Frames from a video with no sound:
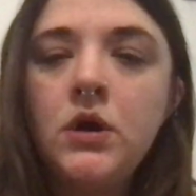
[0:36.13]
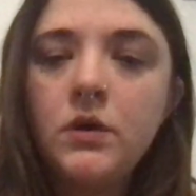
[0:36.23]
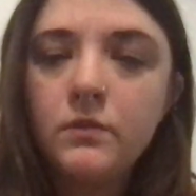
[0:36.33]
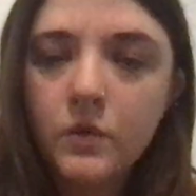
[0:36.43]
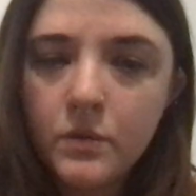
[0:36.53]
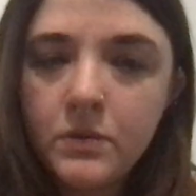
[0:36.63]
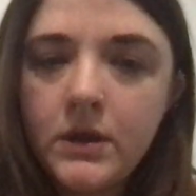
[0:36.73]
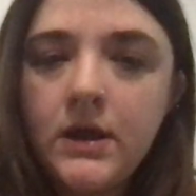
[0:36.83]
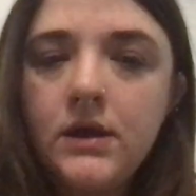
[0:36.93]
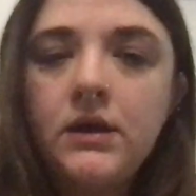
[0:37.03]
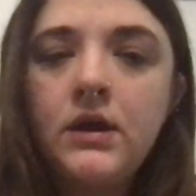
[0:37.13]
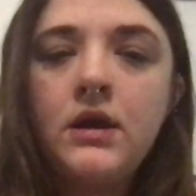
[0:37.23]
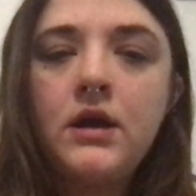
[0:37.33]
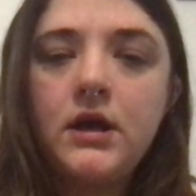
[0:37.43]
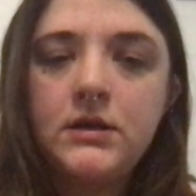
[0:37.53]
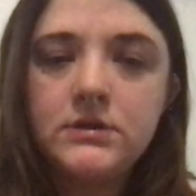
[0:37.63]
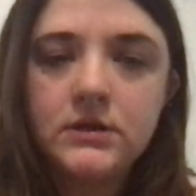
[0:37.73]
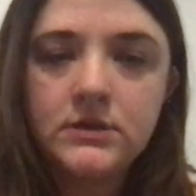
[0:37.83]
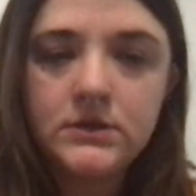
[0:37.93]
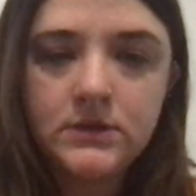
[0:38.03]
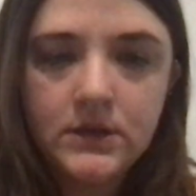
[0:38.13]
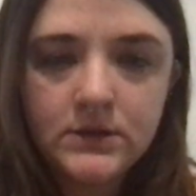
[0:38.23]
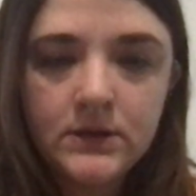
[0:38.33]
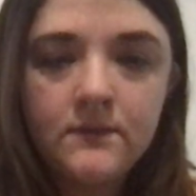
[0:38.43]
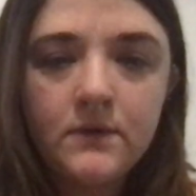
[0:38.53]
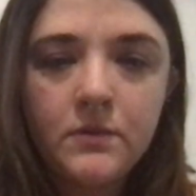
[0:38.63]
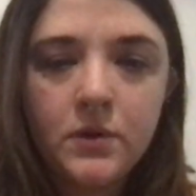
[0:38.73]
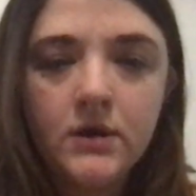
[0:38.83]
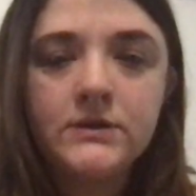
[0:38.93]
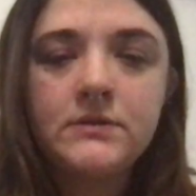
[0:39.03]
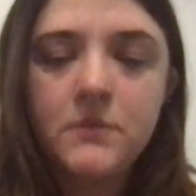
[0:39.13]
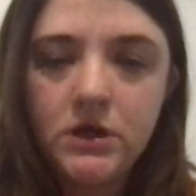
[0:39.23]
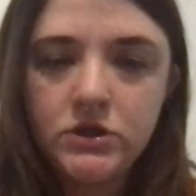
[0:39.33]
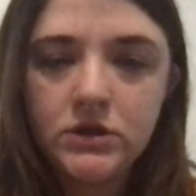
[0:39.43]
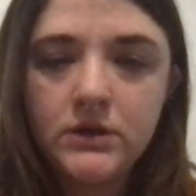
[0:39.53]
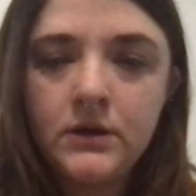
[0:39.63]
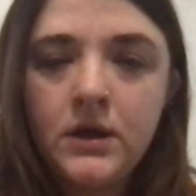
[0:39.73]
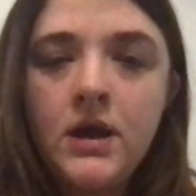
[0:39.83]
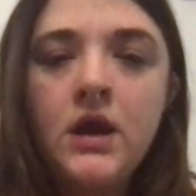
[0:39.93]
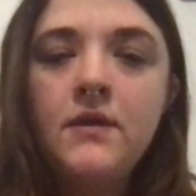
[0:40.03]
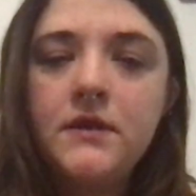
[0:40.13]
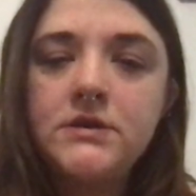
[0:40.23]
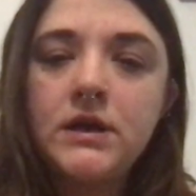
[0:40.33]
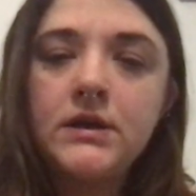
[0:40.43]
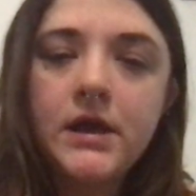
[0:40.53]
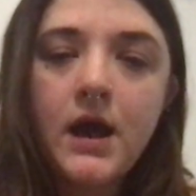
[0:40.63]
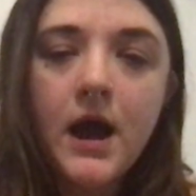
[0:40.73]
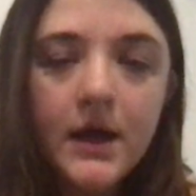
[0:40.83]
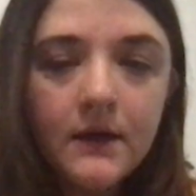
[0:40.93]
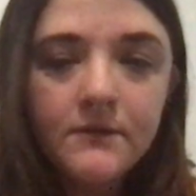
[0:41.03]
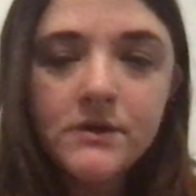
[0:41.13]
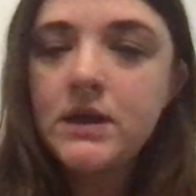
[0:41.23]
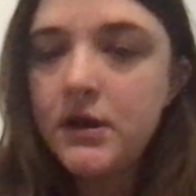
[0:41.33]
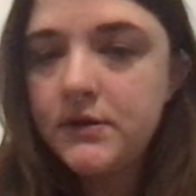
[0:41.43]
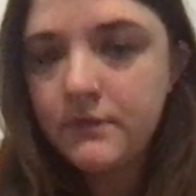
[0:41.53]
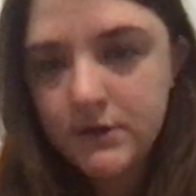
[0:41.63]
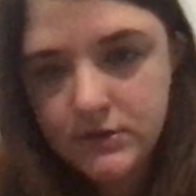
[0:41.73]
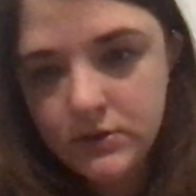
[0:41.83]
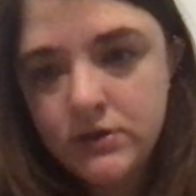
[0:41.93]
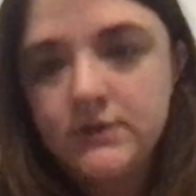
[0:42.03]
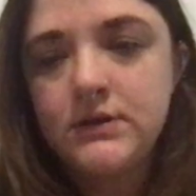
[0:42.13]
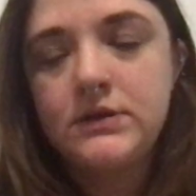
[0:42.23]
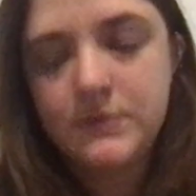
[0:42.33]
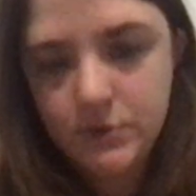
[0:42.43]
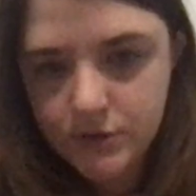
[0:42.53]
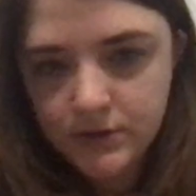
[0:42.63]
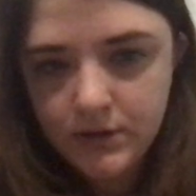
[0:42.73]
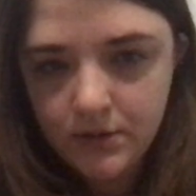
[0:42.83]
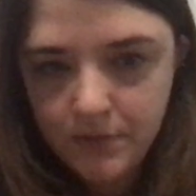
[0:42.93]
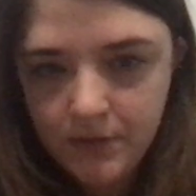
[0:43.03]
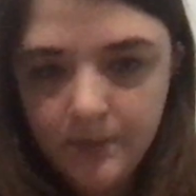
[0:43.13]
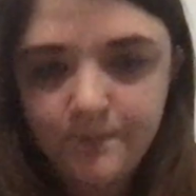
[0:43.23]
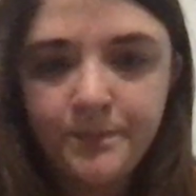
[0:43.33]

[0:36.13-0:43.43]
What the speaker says: role-playing, and successive approximation. The technique I have decided to research is exposure therapy.